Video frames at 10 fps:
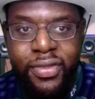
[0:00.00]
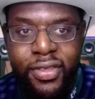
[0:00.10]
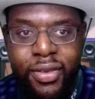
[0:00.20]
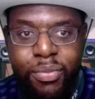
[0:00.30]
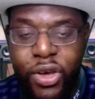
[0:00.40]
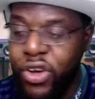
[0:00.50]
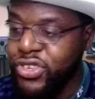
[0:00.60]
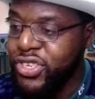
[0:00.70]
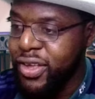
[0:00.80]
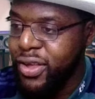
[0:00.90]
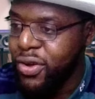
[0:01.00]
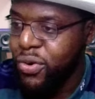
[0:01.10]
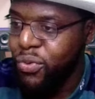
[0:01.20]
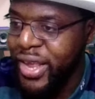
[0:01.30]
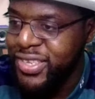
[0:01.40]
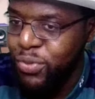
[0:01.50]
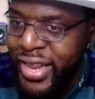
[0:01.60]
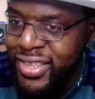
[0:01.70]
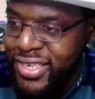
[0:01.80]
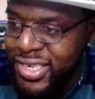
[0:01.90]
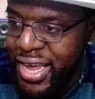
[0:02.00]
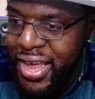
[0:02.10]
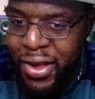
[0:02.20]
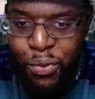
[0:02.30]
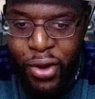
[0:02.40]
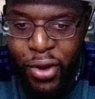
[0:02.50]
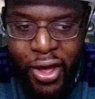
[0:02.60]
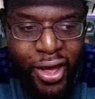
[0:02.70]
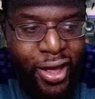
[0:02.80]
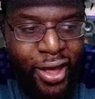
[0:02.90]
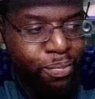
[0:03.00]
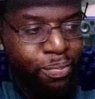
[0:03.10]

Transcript: Because when when City um,